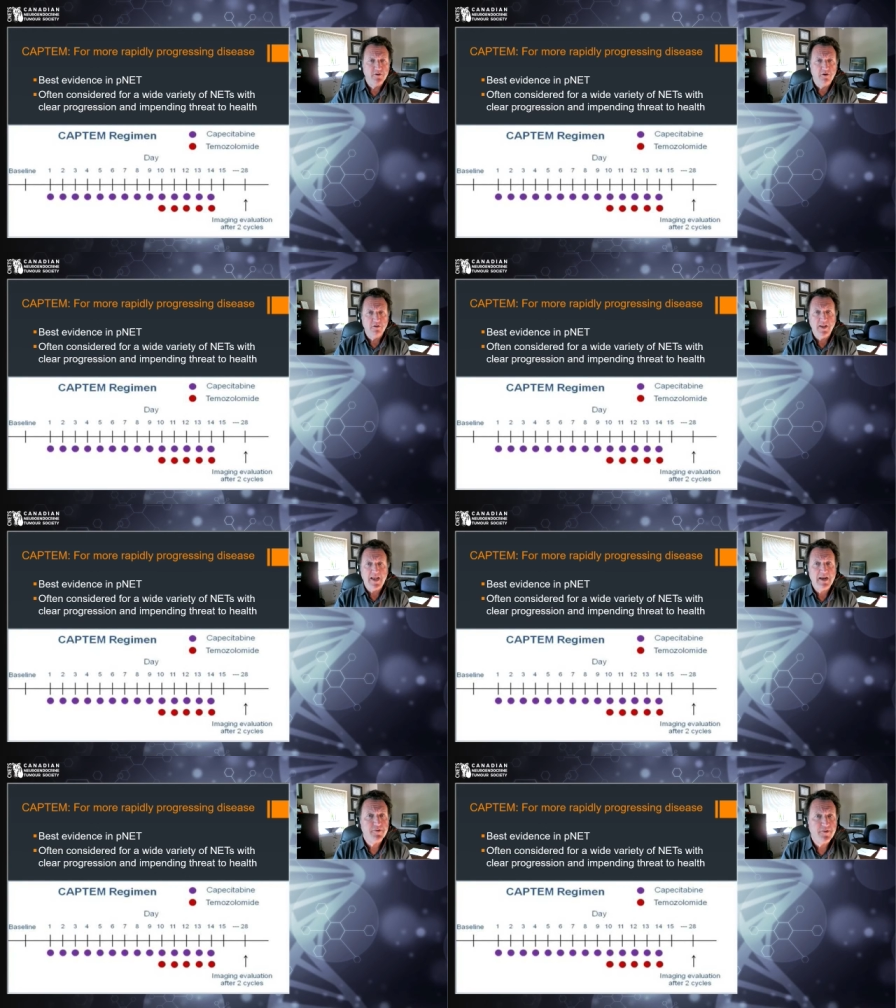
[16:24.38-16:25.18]
called
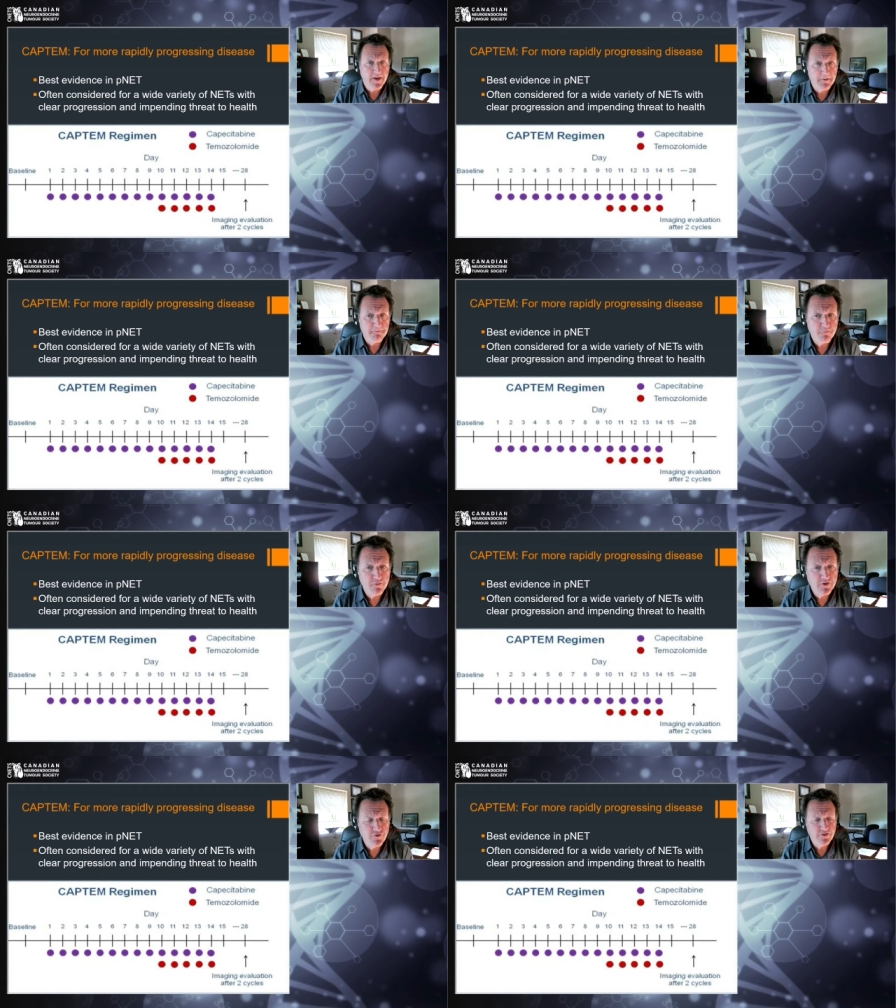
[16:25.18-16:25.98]
CAPTEM,
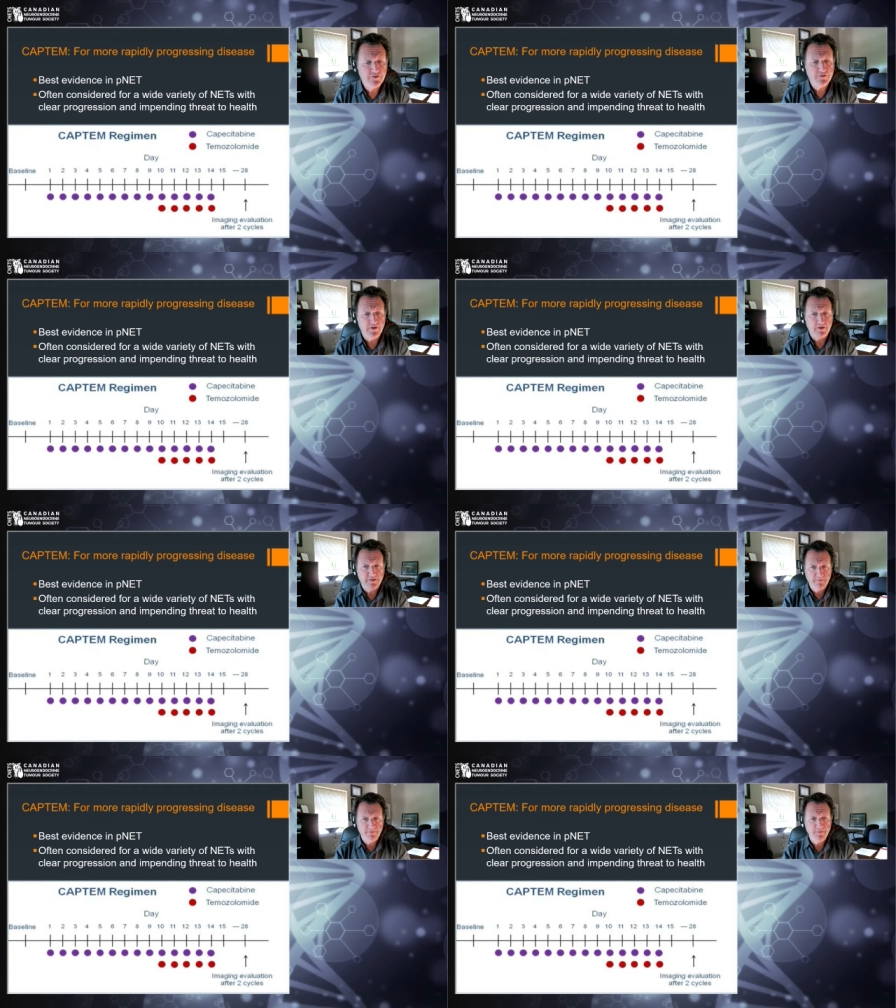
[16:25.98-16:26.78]
which is
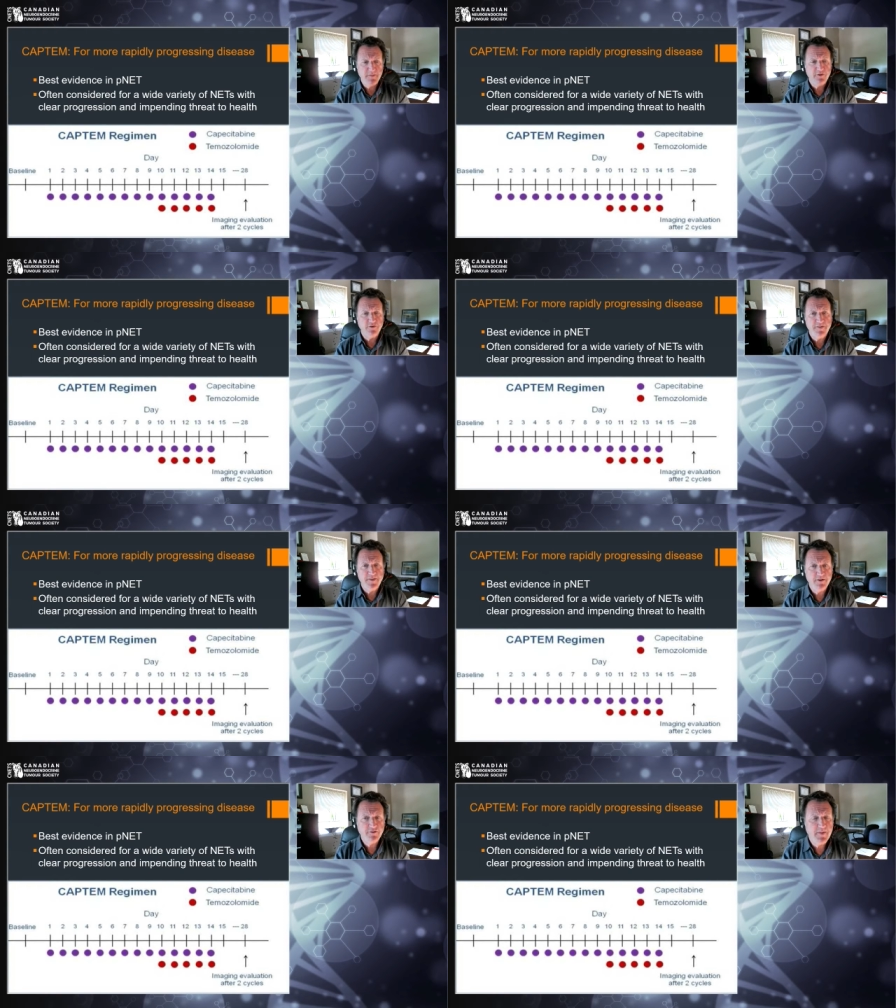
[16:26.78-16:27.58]
familiar, I
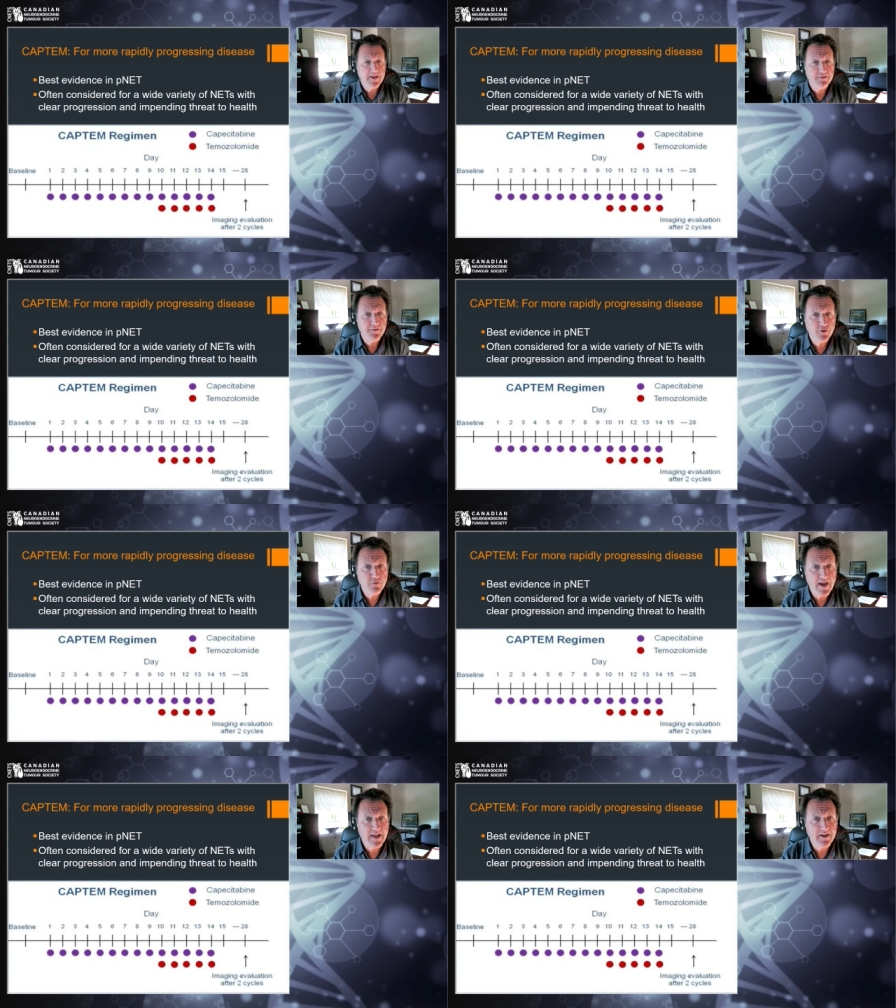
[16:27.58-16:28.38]
think, to many of you,
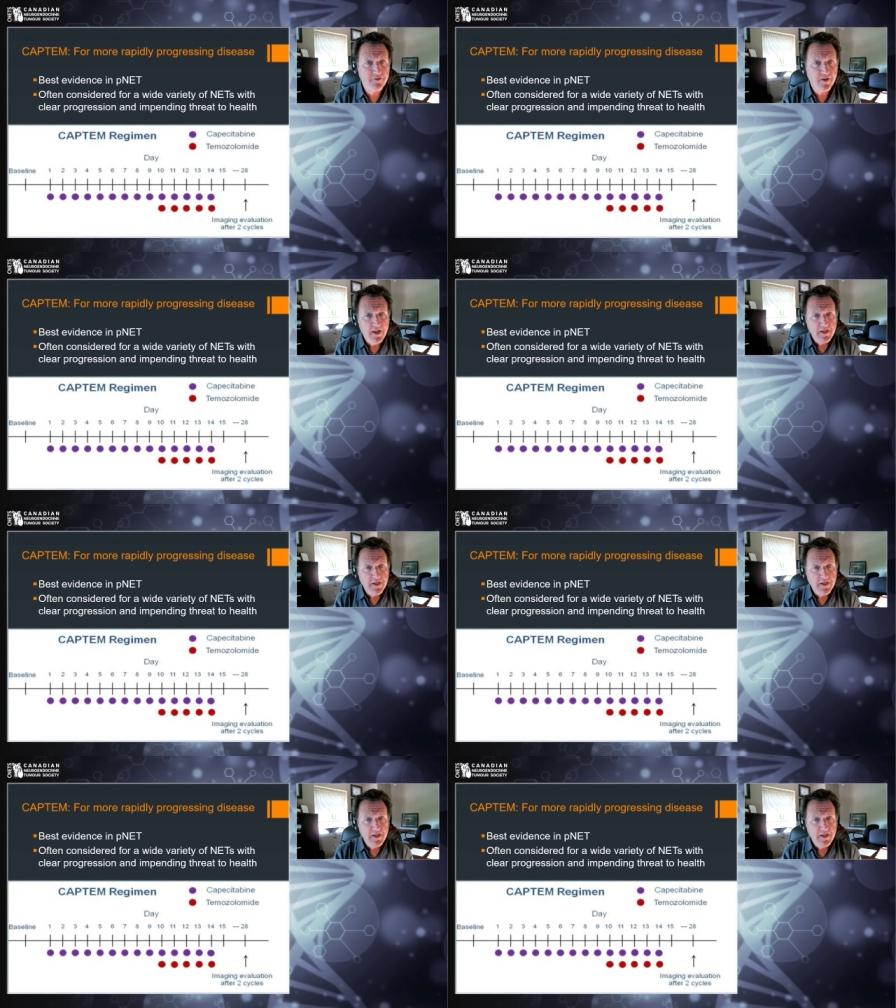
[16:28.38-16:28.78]
and is